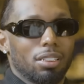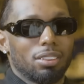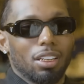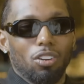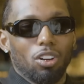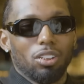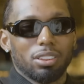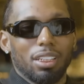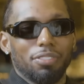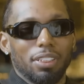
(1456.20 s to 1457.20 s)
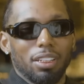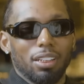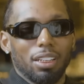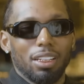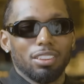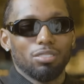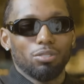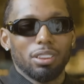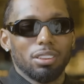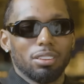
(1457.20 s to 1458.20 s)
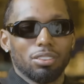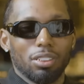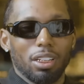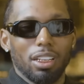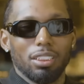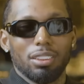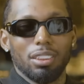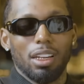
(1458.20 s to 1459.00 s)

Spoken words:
Because I got a lot of stuff in there, innit? Ain't really trying to let you see